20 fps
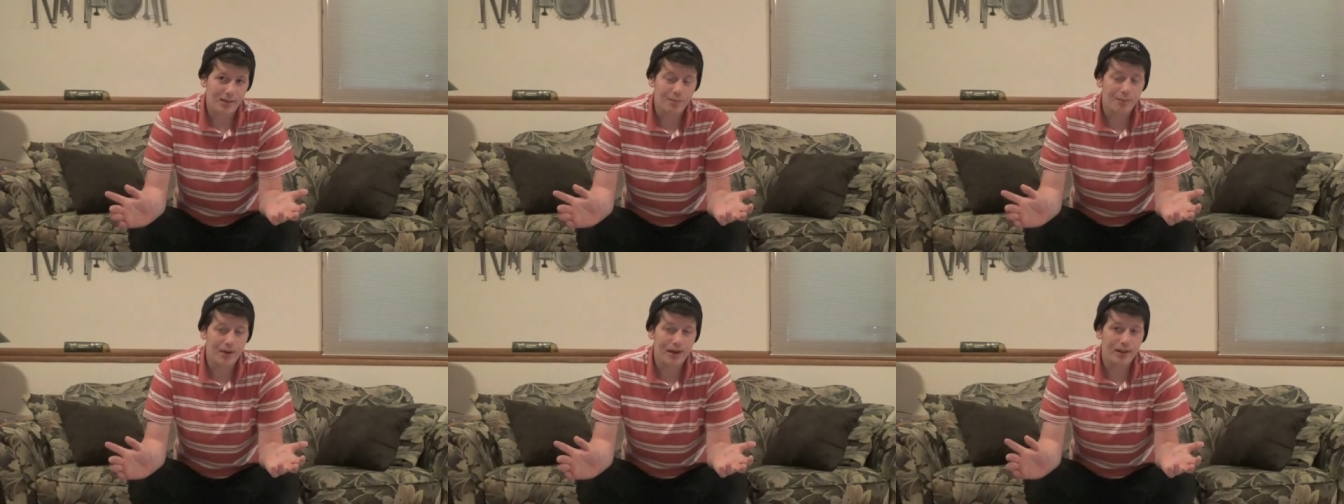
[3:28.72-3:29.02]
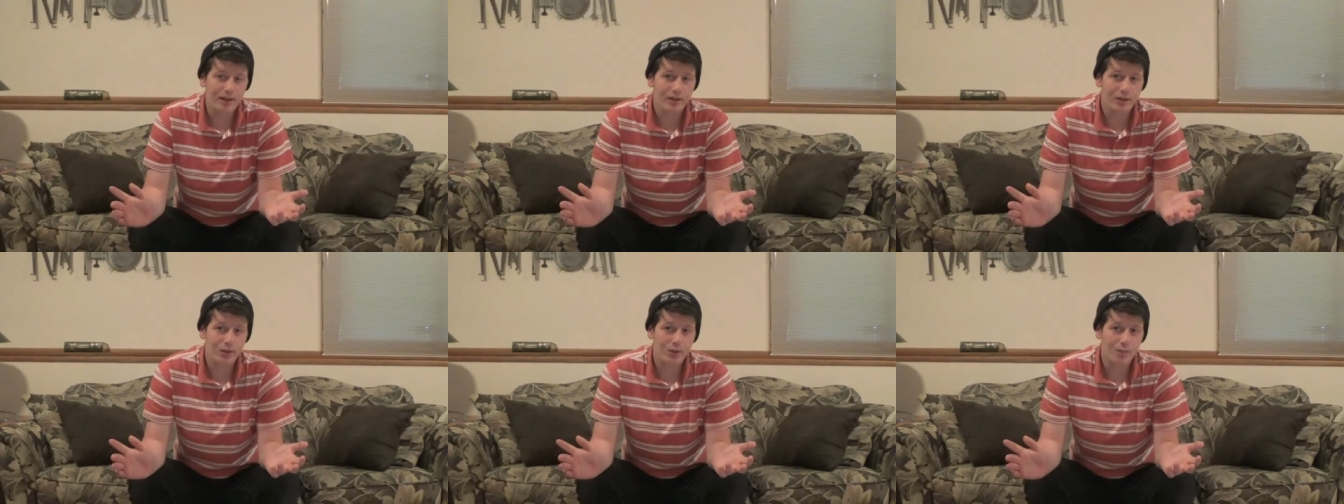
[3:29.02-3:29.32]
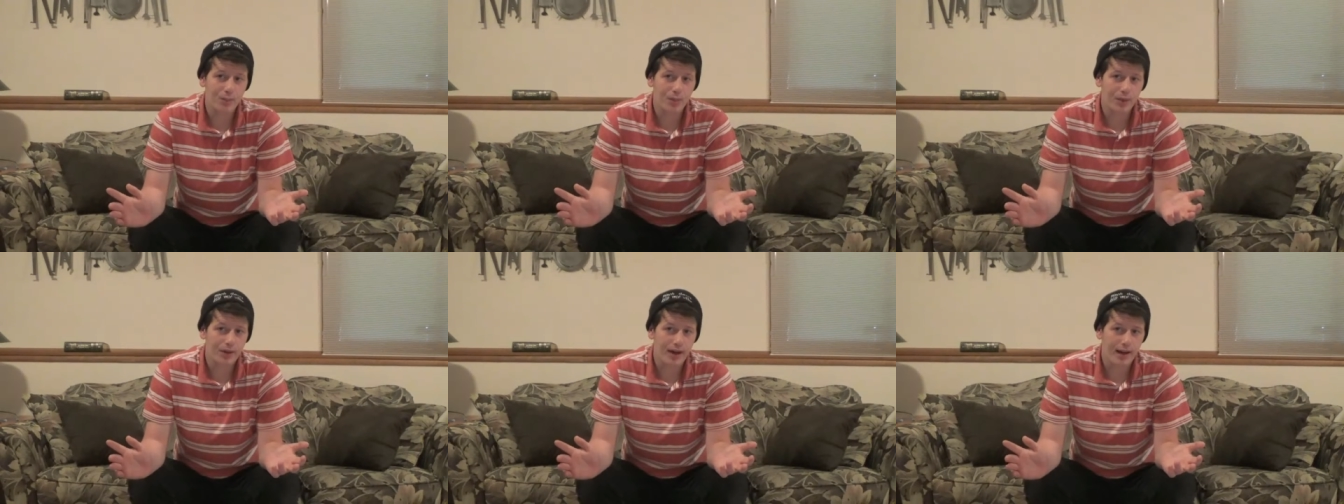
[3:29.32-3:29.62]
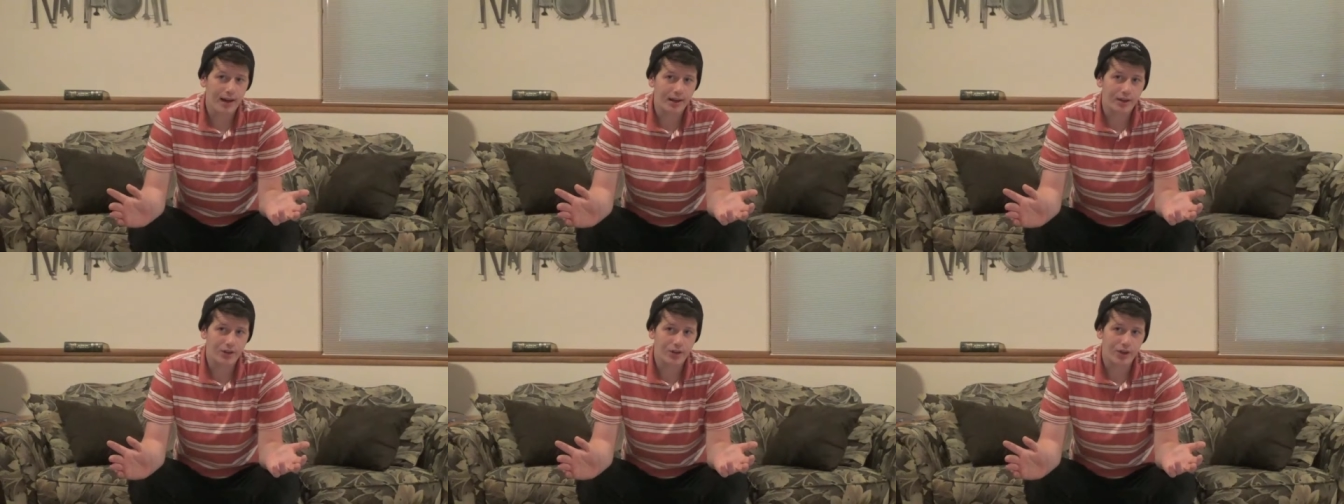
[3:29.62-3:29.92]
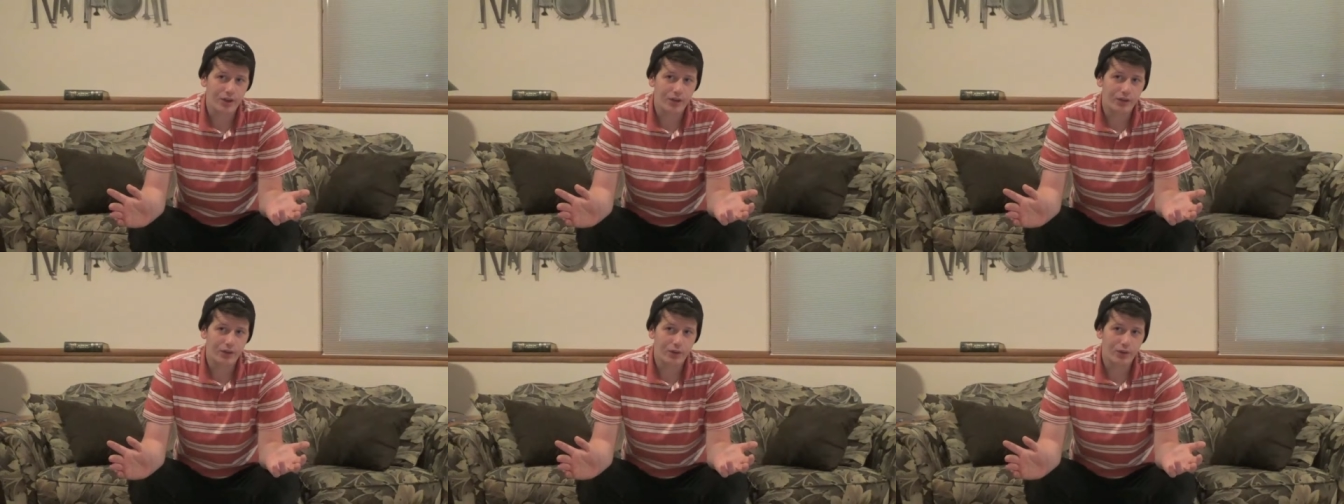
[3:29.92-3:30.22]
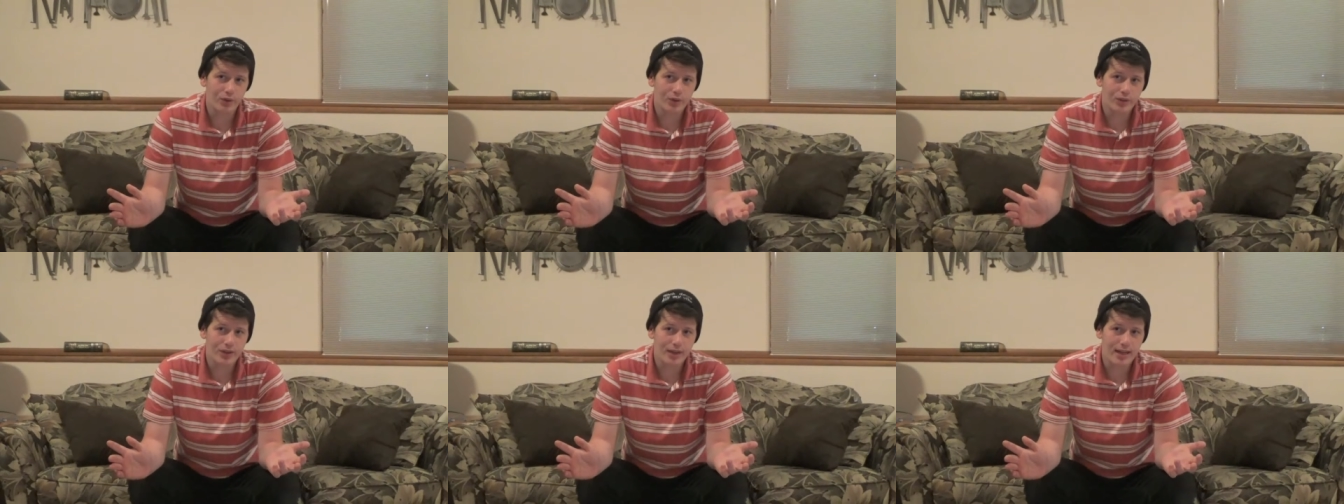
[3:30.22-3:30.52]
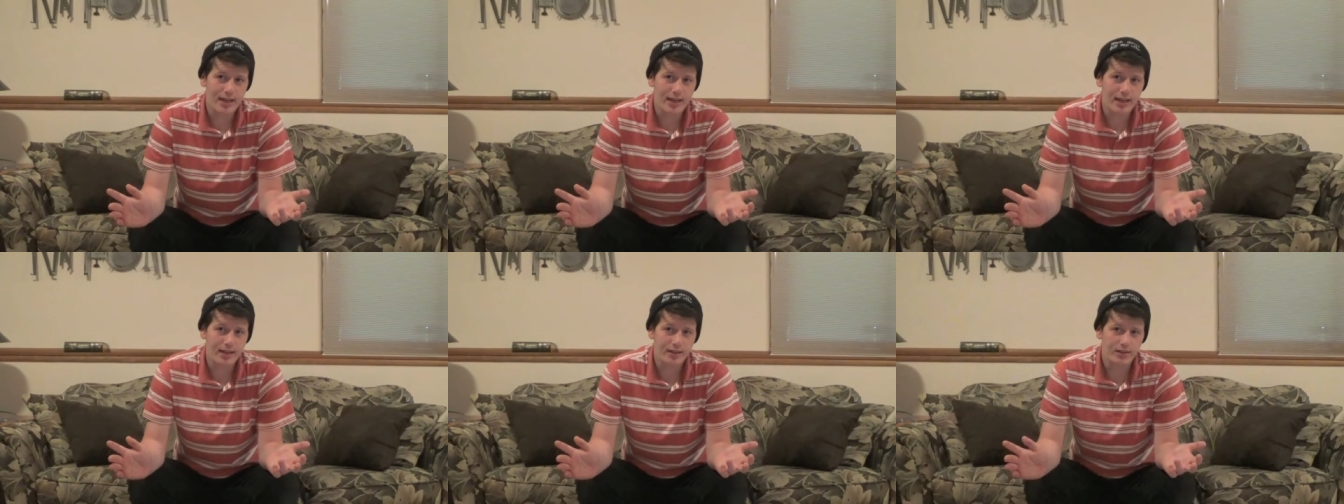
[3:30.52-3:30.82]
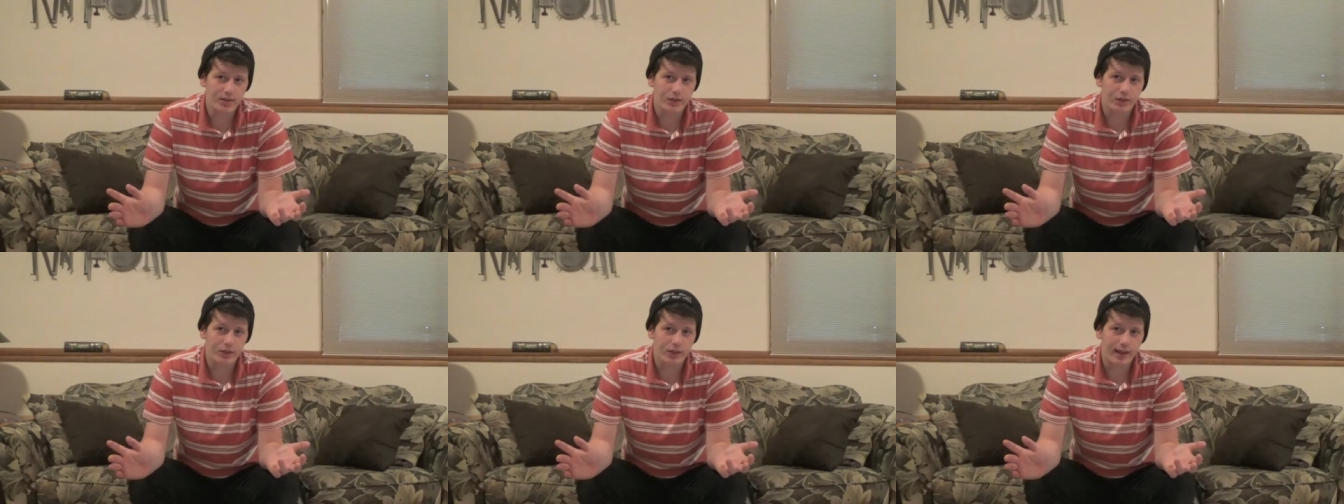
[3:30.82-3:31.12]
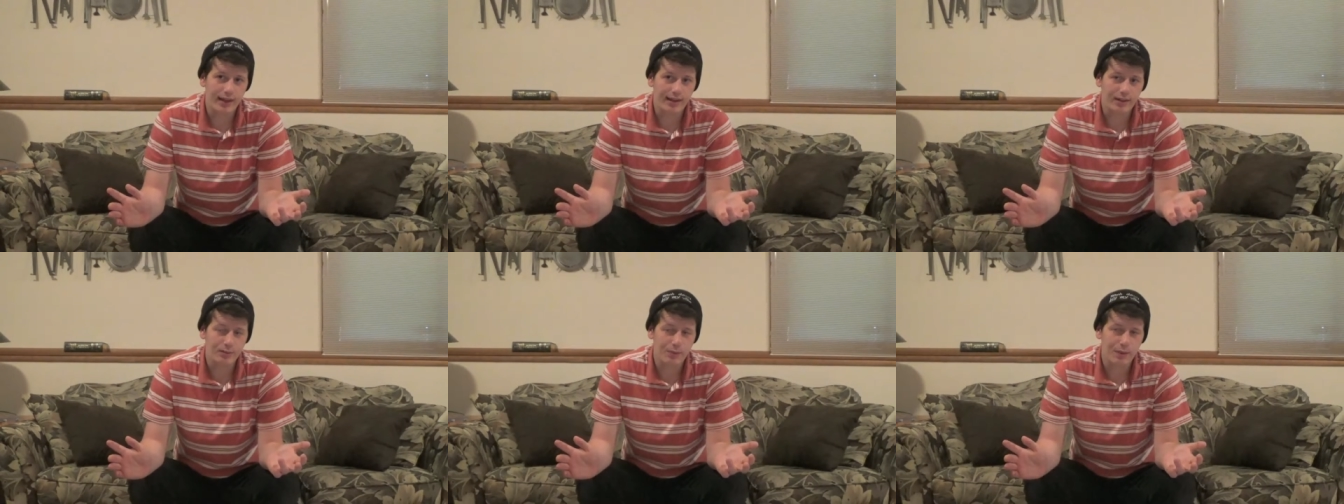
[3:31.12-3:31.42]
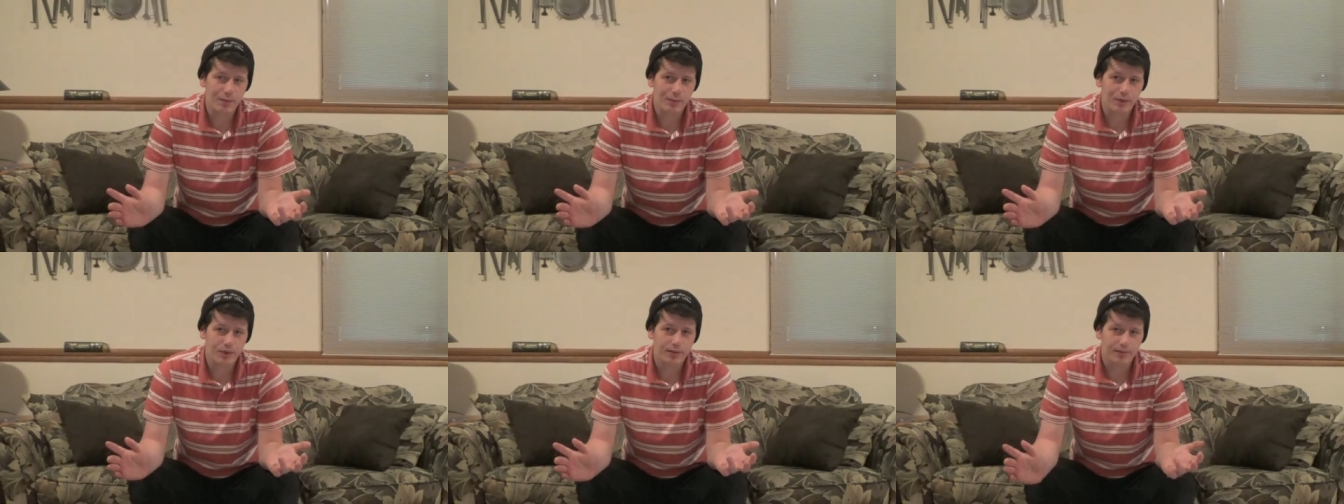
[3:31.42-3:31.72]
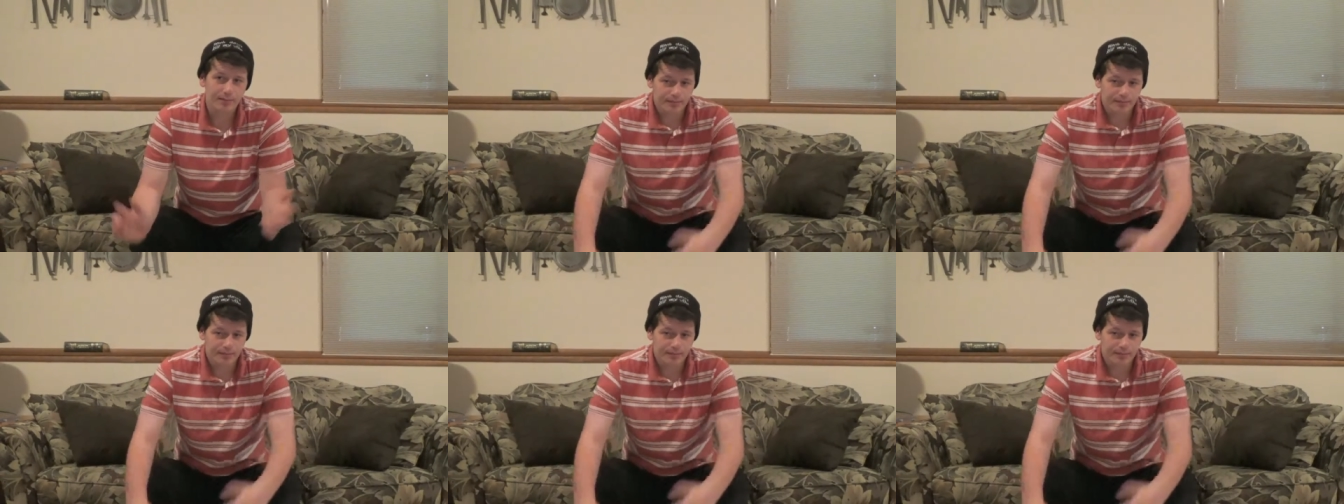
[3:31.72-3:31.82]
Bradley Cooper and Jennifer Lawrence in Silver Linings Playbook.